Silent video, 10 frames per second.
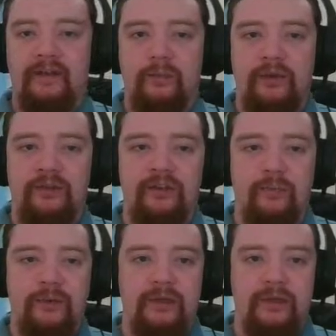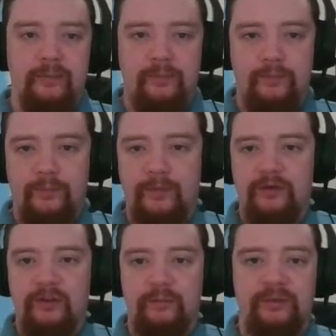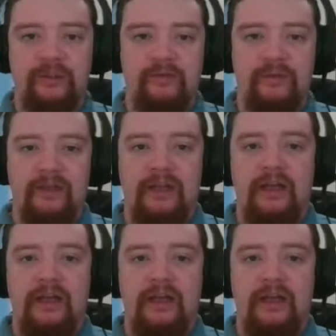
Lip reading: the bishop, bishop b7,